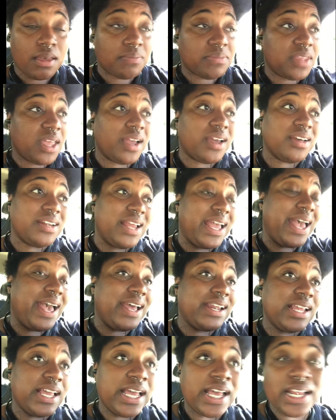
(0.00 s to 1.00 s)
I'm not gonna
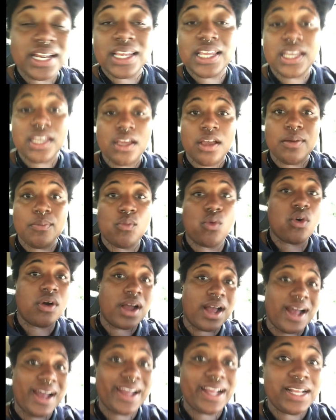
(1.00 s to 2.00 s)
add any more
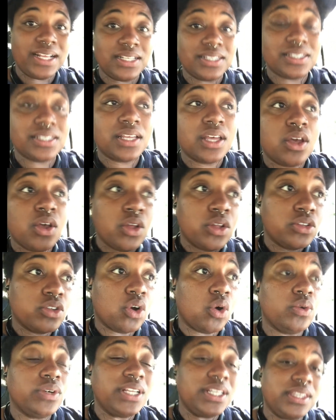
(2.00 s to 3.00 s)
ice. The
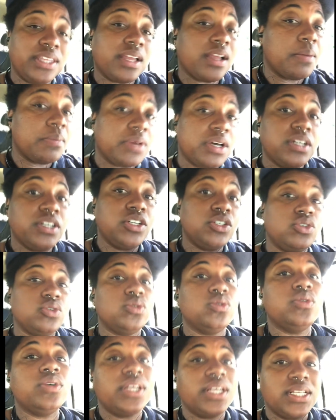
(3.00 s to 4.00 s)
only thing I'm gonna
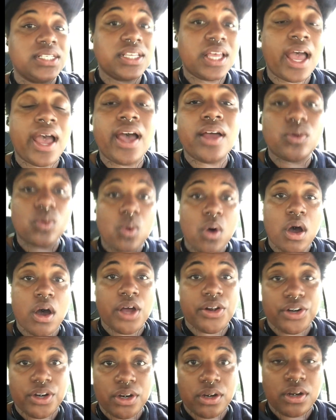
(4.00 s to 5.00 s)
do is add
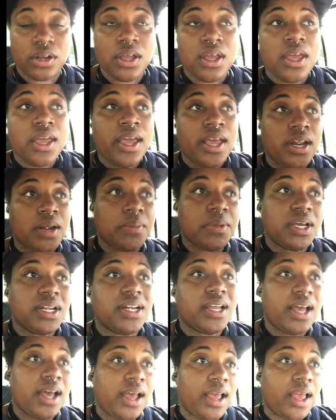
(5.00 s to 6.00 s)
water, and I'm
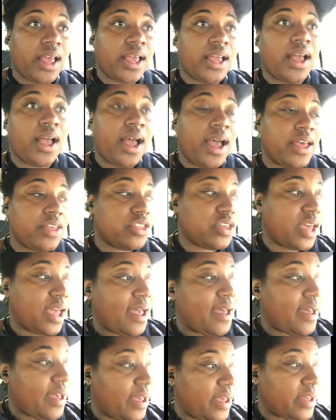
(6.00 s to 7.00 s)
gonna either
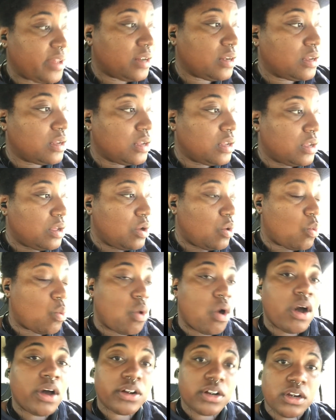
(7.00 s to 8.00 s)
add
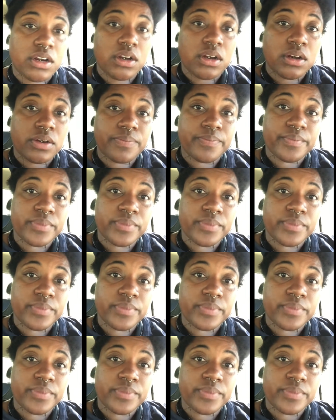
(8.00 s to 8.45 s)
water